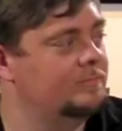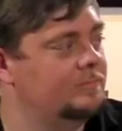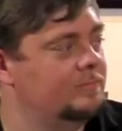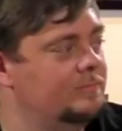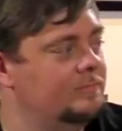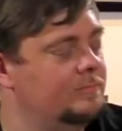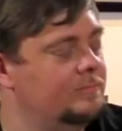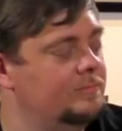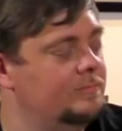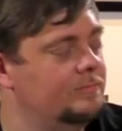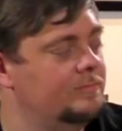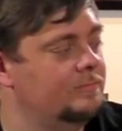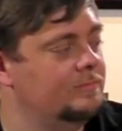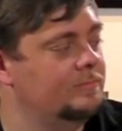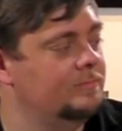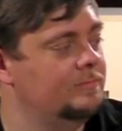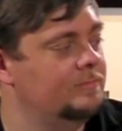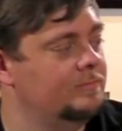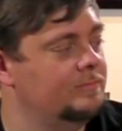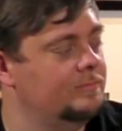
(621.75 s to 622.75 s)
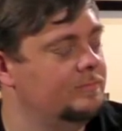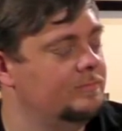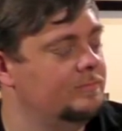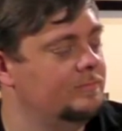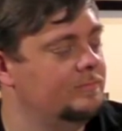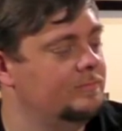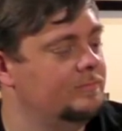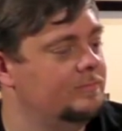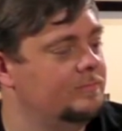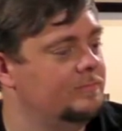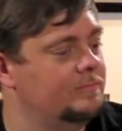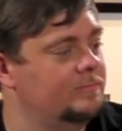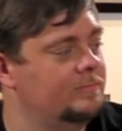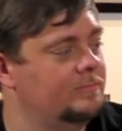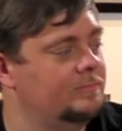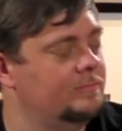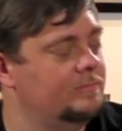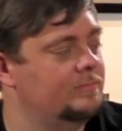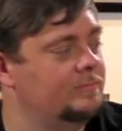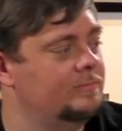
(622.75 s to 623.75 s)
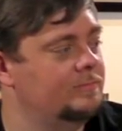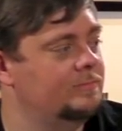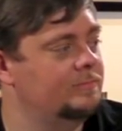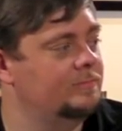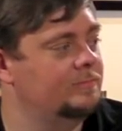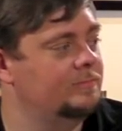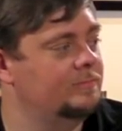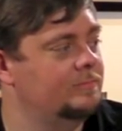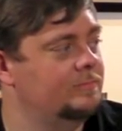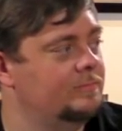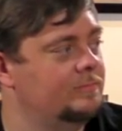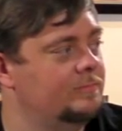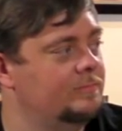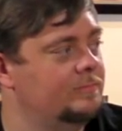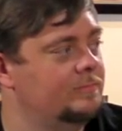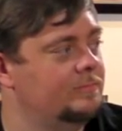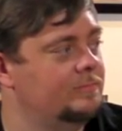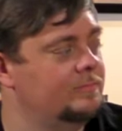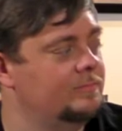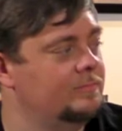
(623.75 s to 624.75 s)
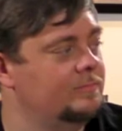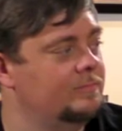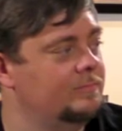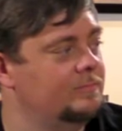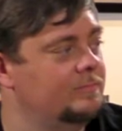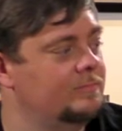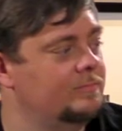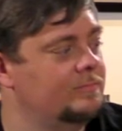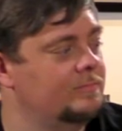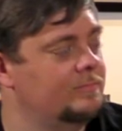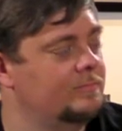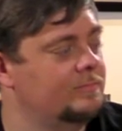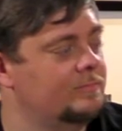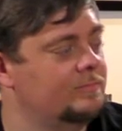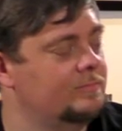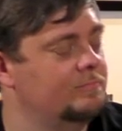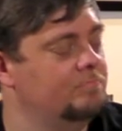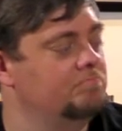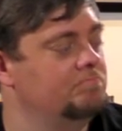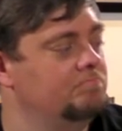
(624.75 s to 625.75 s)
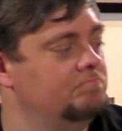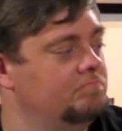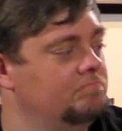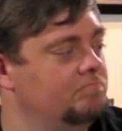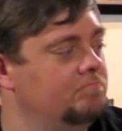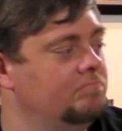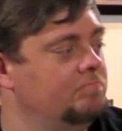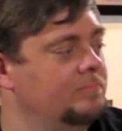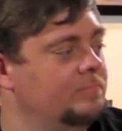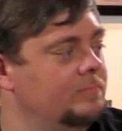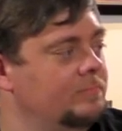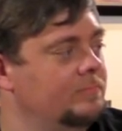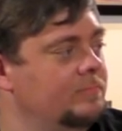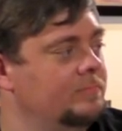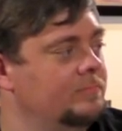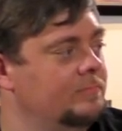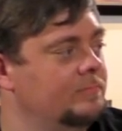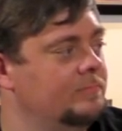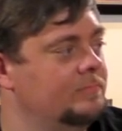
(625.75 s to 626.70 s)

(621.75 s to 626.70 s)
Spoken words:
(not speaking)